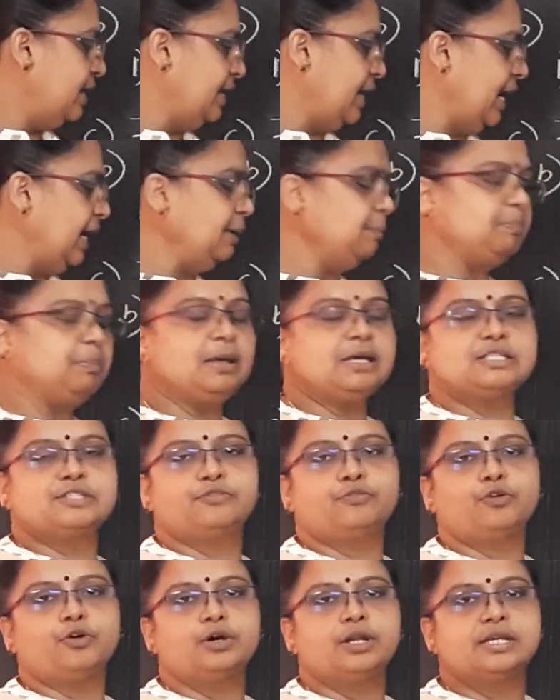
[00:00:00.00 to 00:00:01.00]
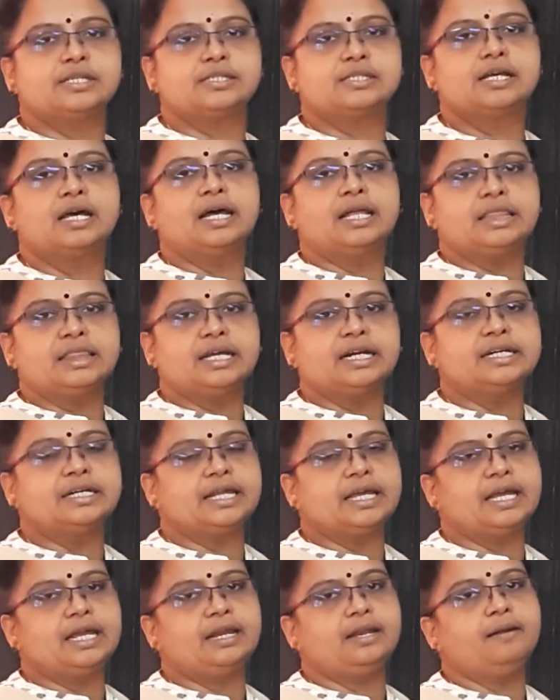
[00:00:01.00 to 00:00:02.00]
9 plus 4 is
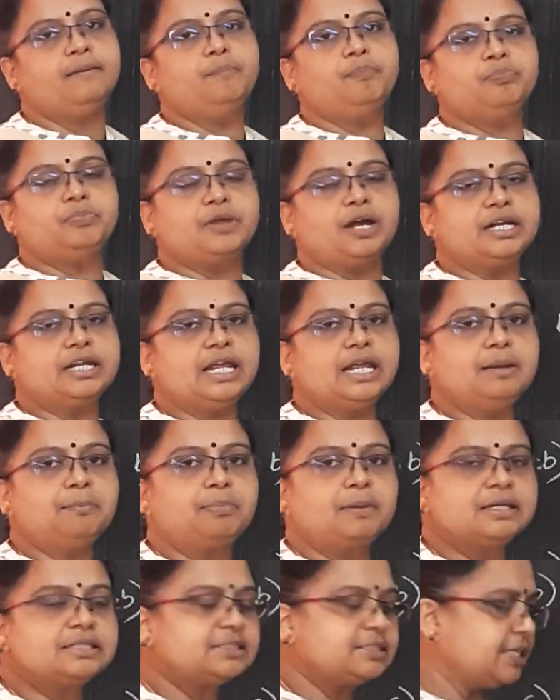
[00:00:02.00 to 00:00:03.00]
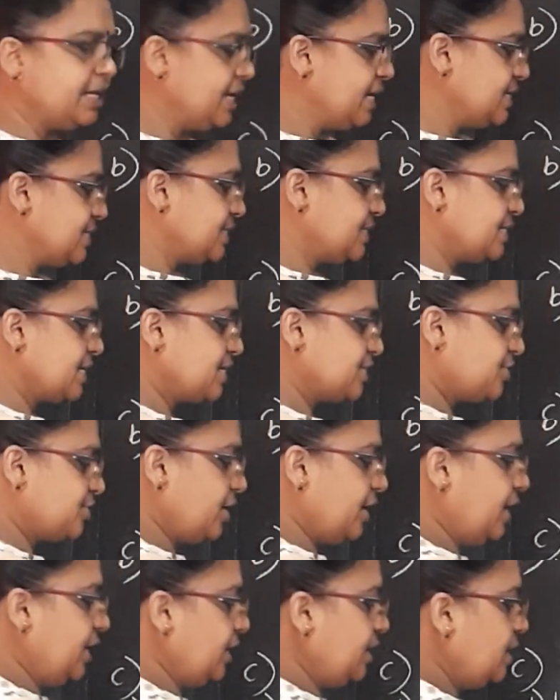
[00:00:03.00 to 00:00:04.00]
13. 13 plus 3 is
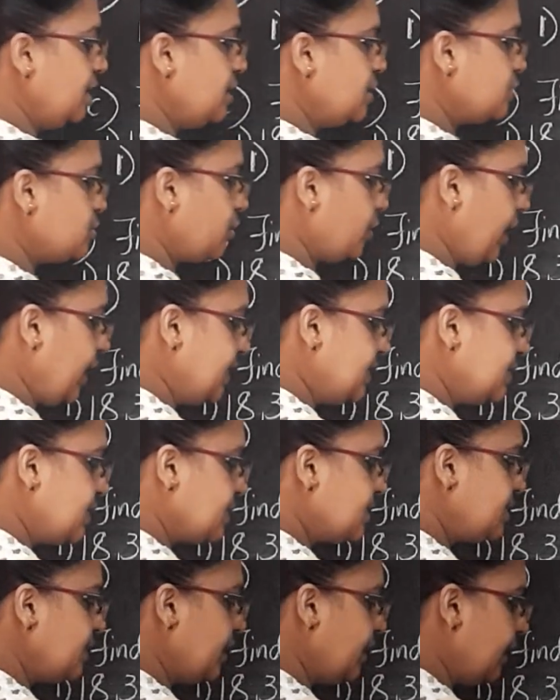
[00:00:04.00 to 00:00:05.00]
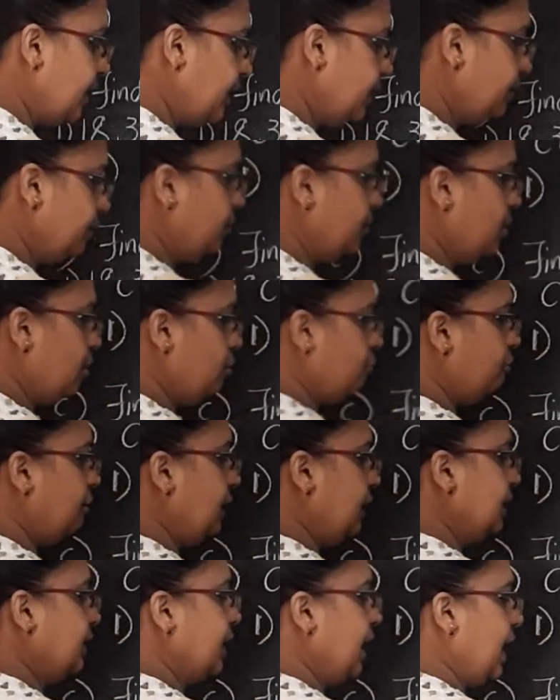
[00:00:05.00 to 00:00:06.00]
16. So write 6 here.
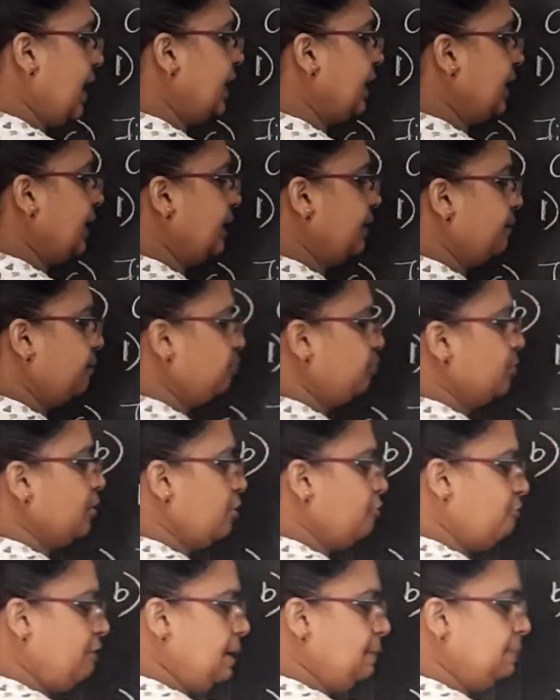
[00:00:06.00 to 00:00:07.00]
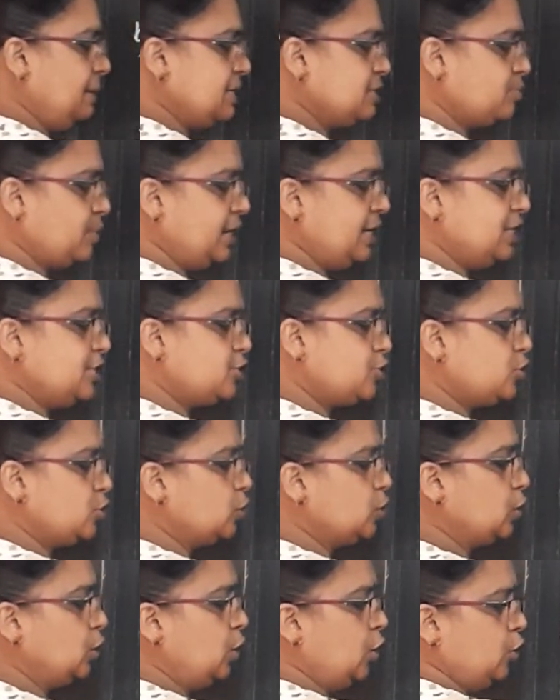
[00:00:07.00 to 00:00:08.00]
1 carry. 1 plus 1 is
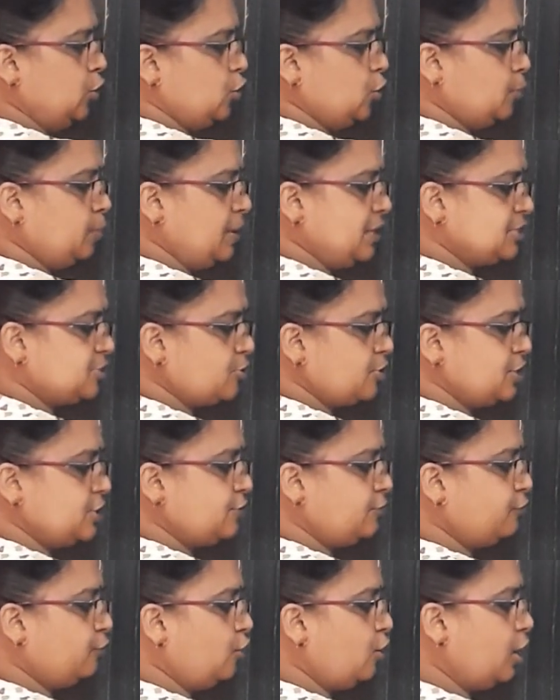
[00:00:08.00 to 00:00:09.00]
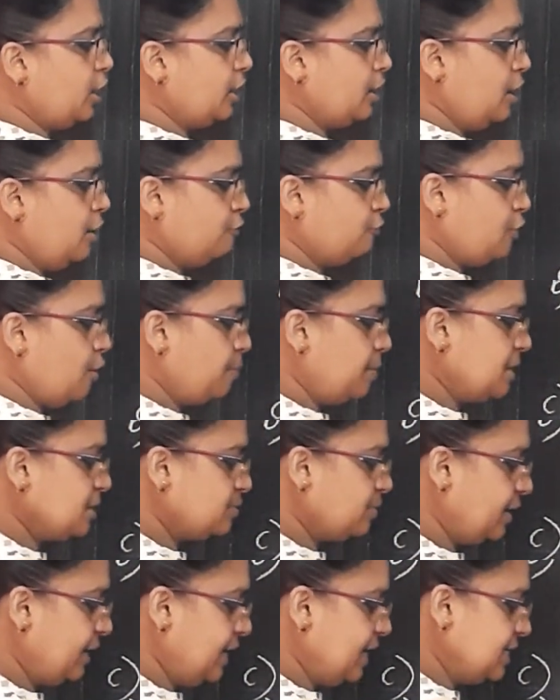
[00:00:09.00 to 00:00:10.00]
2. 2 plus 2 is 4. 4 plus
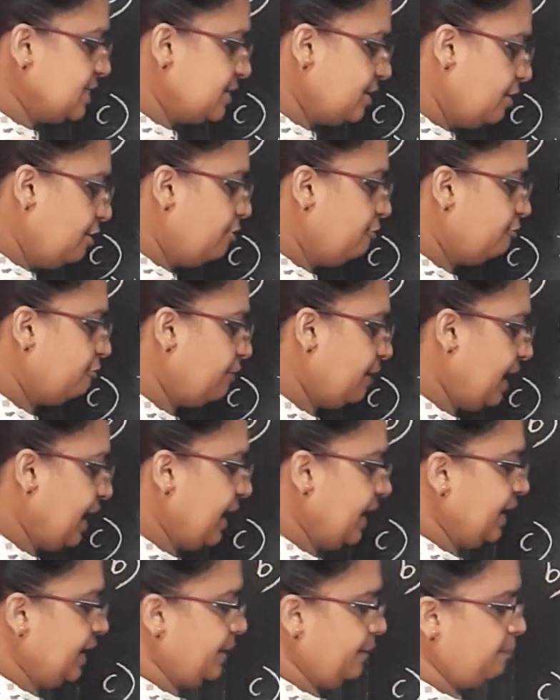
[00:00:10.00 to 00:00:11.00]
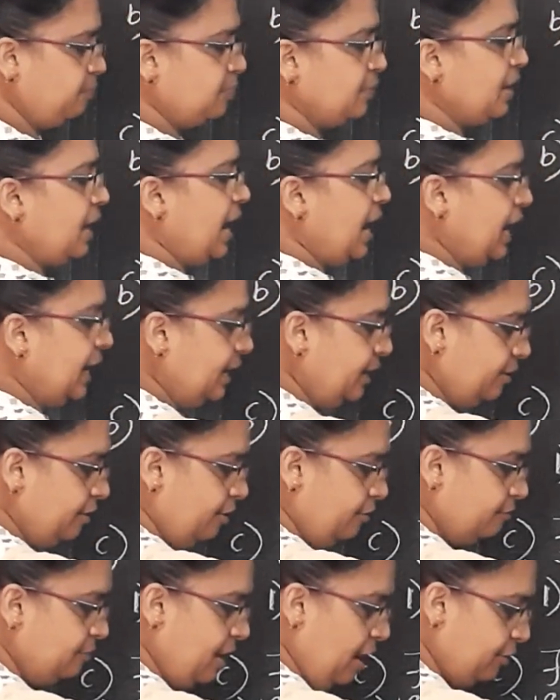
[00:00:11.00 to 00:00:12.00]
1 is 5. And
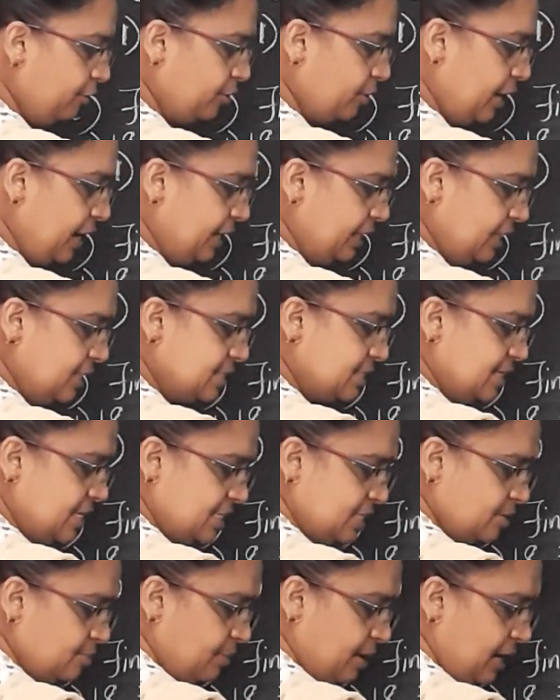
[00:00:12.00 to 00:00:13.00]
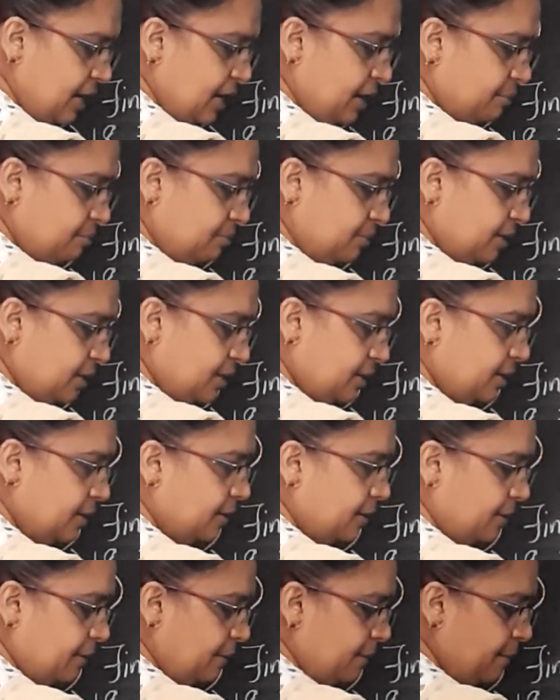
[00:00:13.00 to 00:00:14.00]
we have to write this decimal
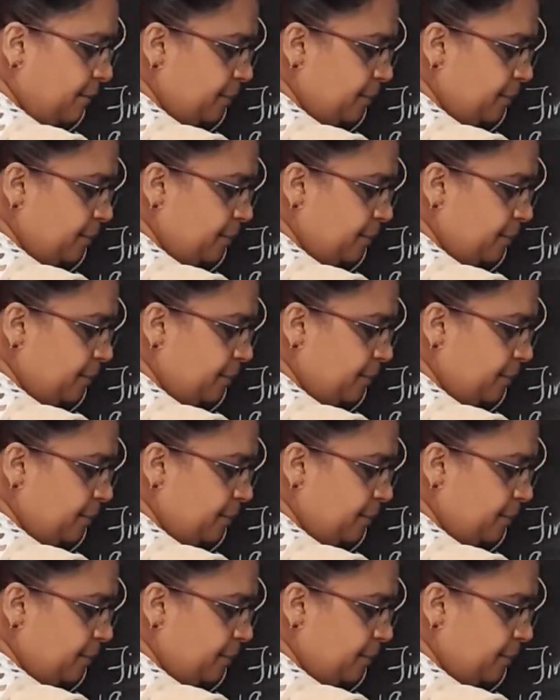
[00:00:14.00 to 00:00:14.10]
number.